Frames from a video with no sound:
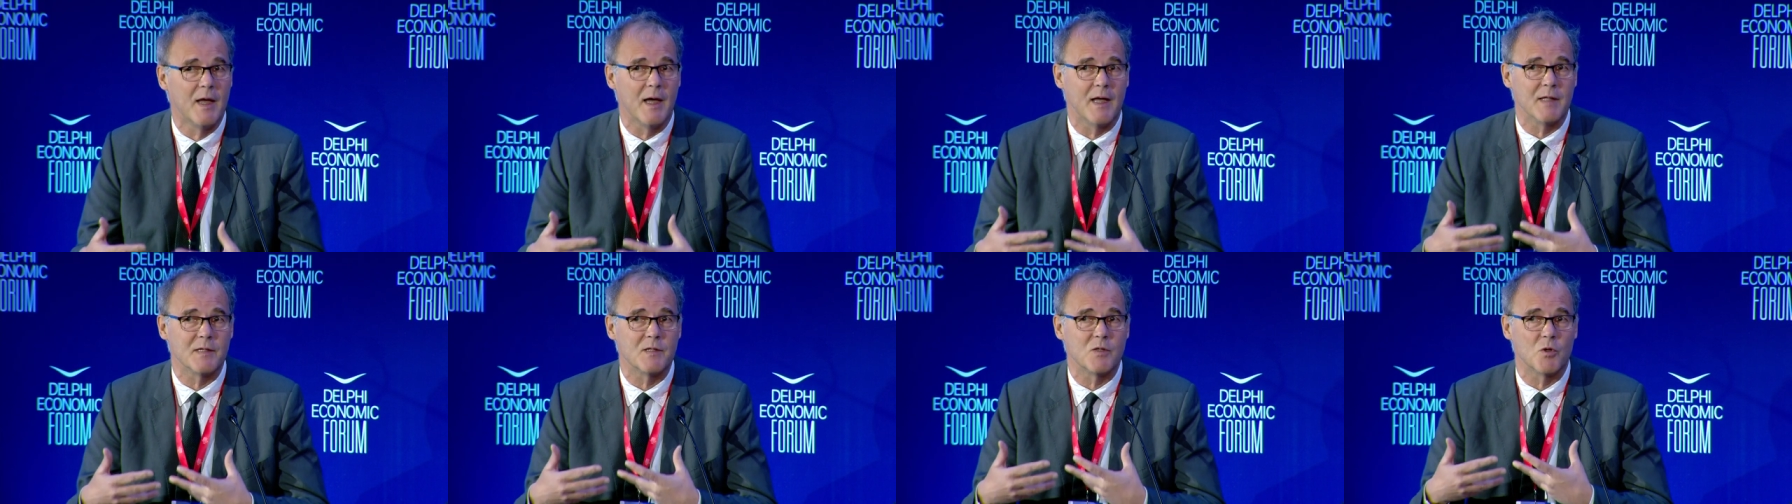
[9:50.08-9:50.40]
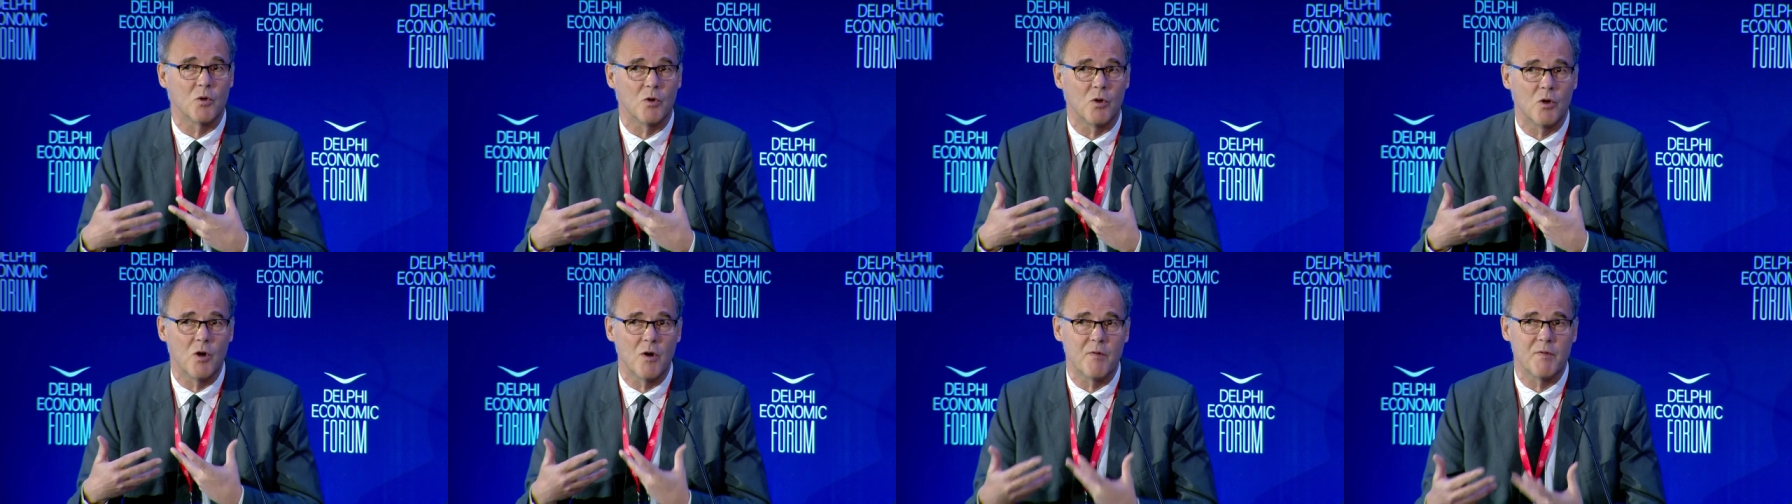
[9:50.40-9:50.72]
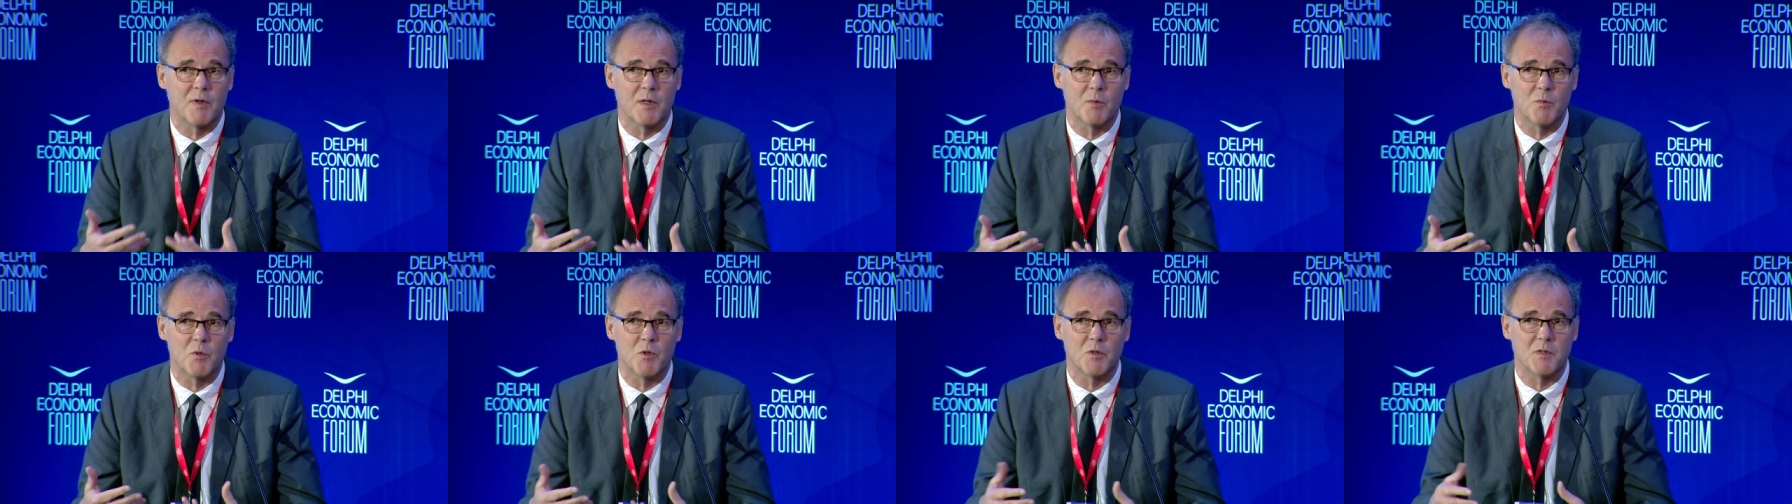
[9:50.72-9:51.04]
and so
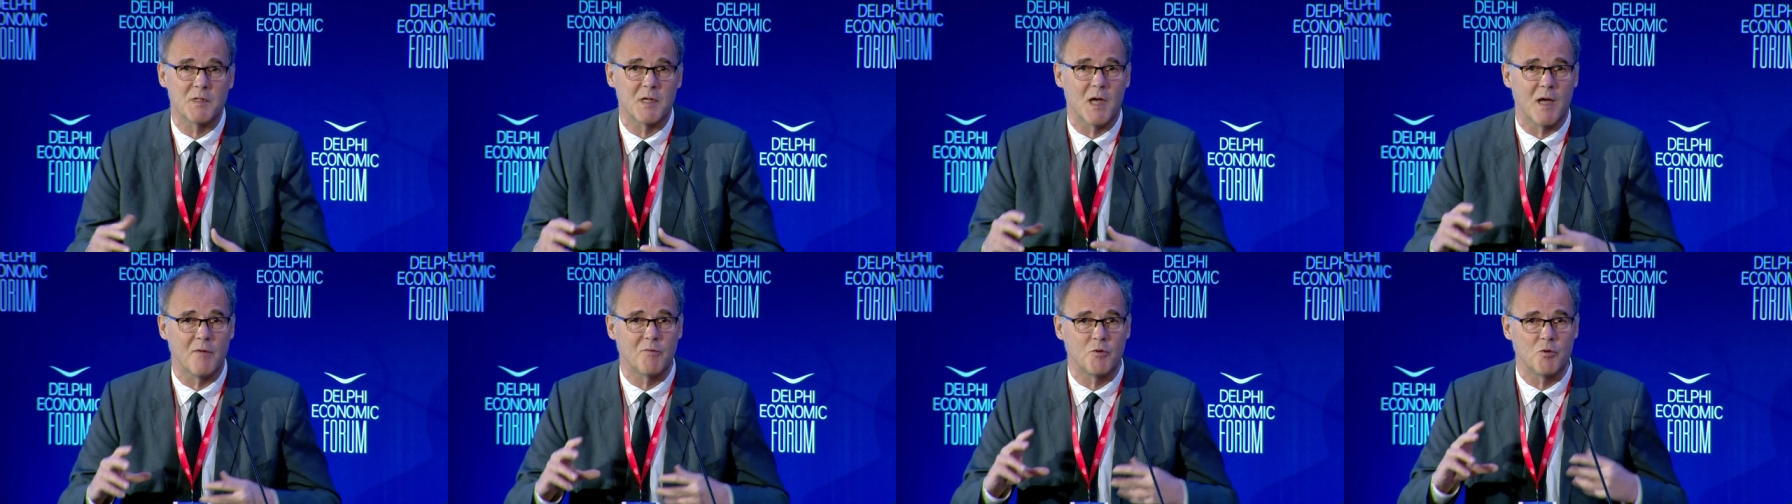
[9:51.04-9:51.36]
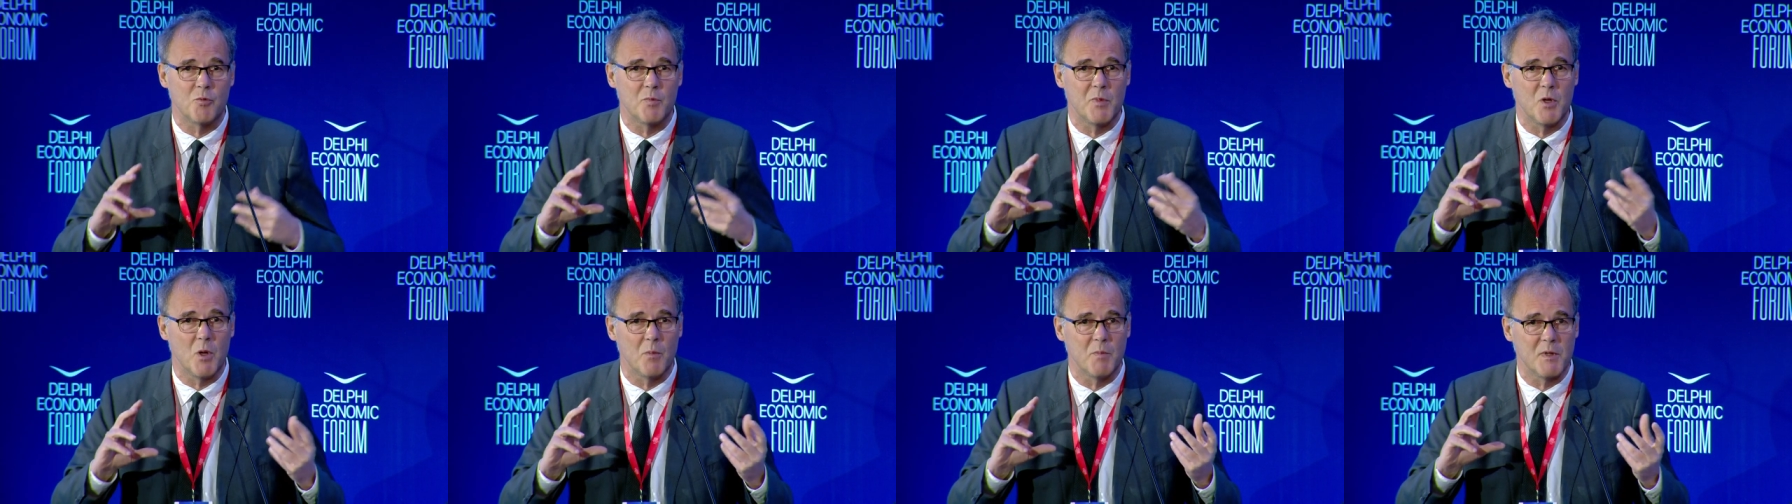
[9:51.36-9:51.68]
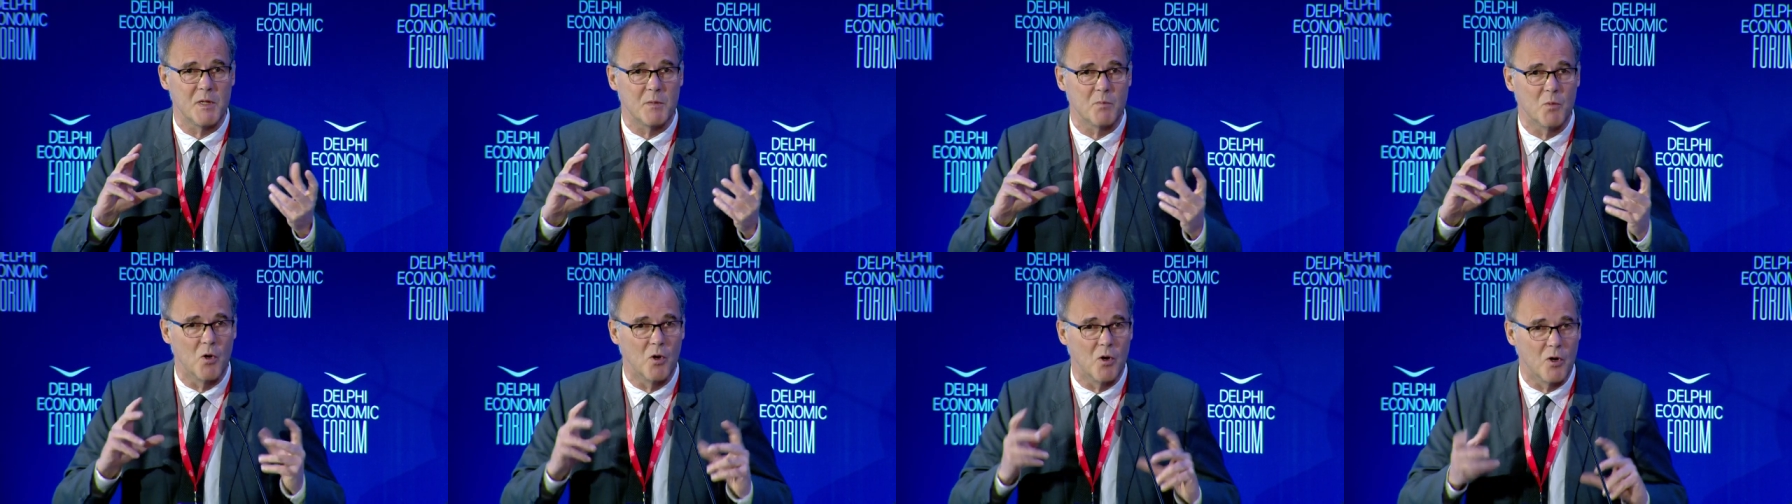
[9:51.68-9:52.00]
governments have to be a
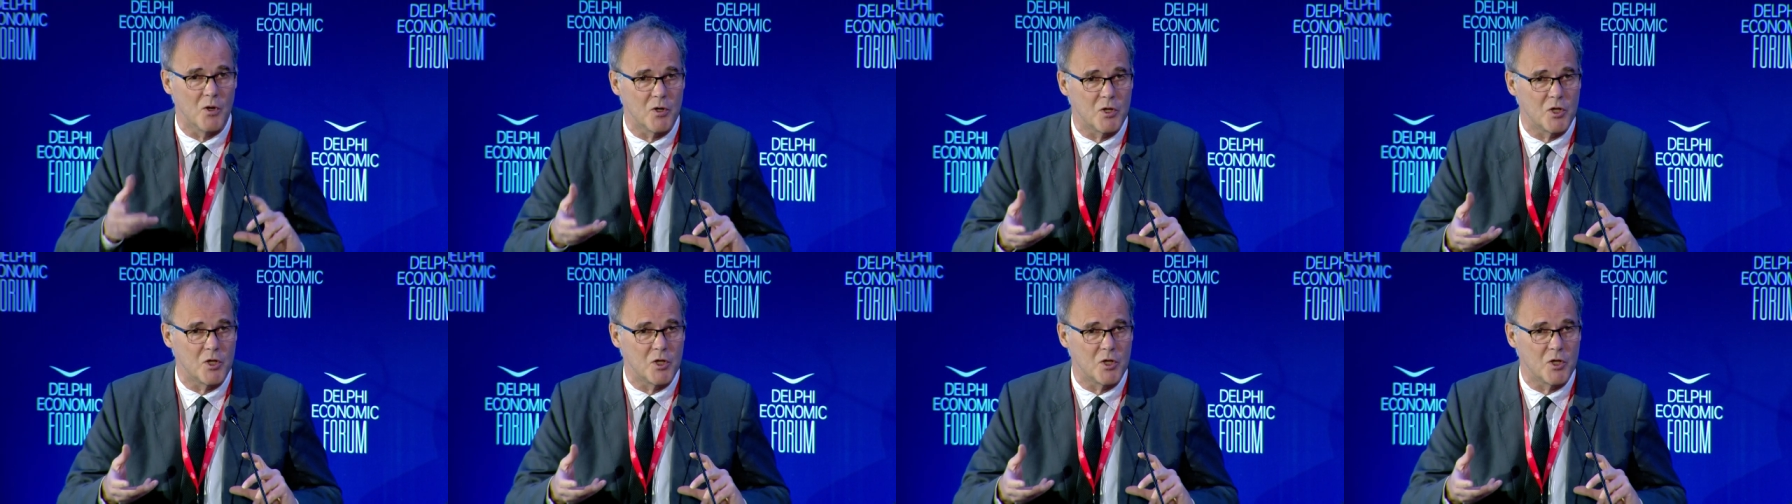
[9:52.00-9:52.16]
bit more